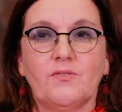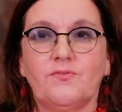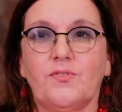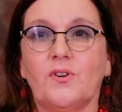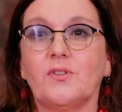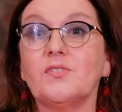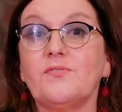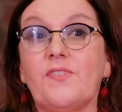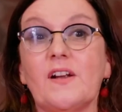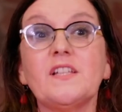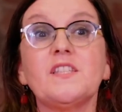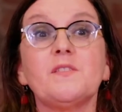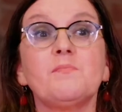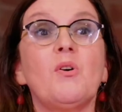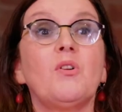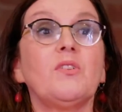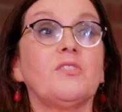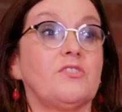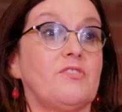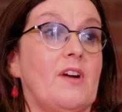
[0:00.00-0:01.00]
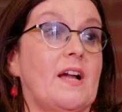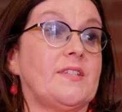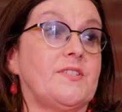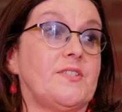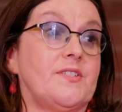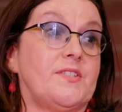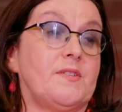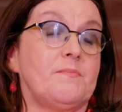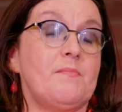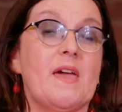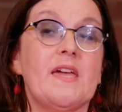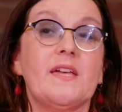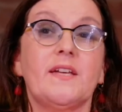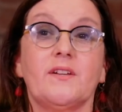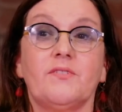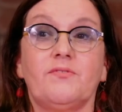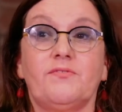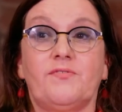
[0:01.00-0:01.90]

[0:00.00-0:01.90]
for a very small grant to make a